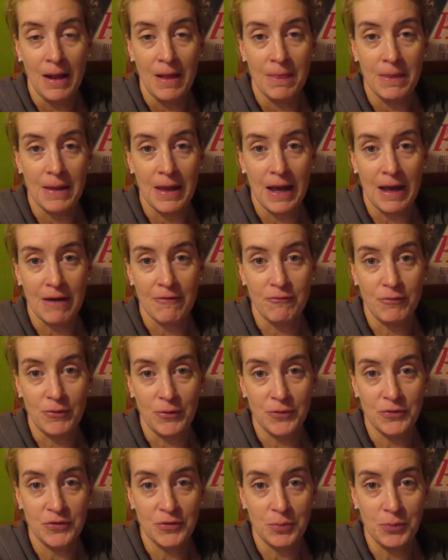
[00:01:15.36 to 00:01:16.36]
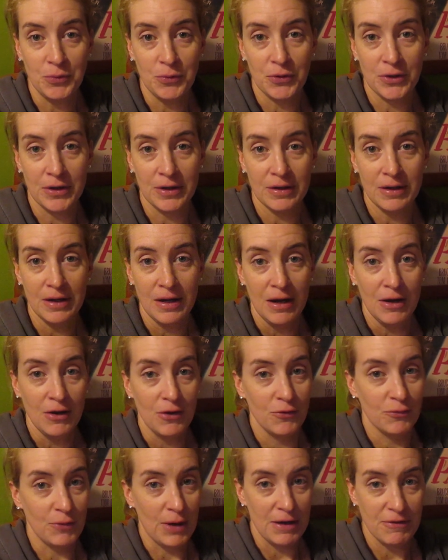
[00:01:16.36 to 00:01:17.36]
They have full support,
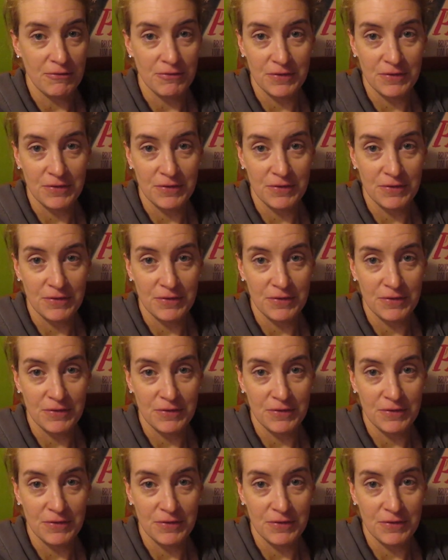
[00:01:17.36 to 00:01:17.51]
great